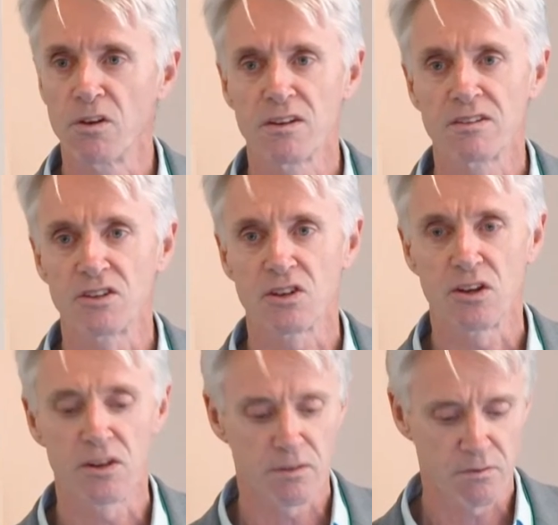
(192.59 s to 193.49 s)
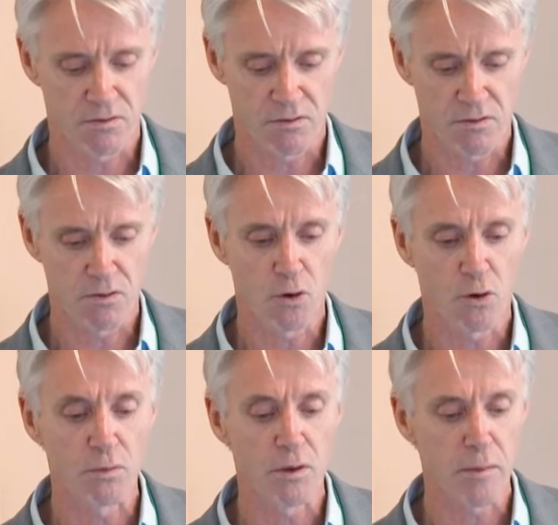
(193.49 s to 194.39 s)
essentially
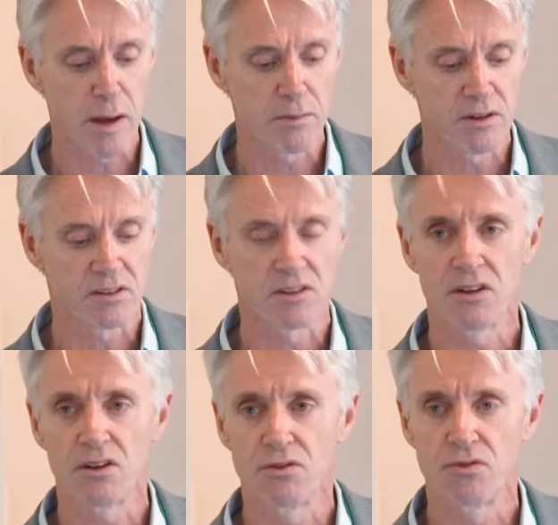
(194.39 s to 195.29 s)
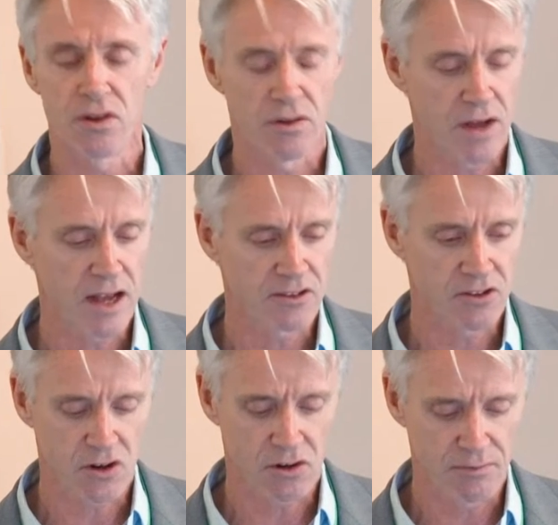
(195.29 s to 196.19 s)
all the members of
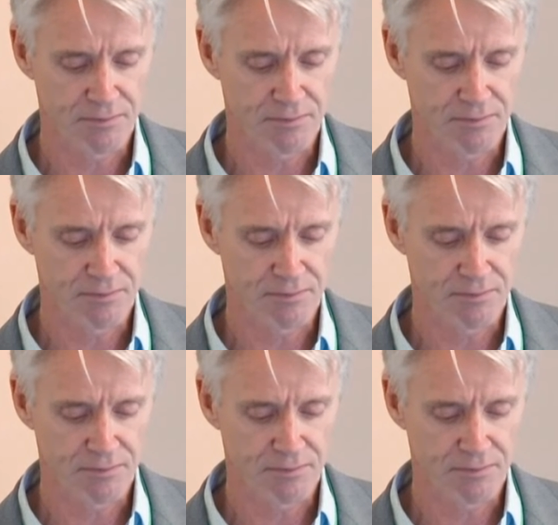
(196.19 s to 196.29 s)
ANSCOG.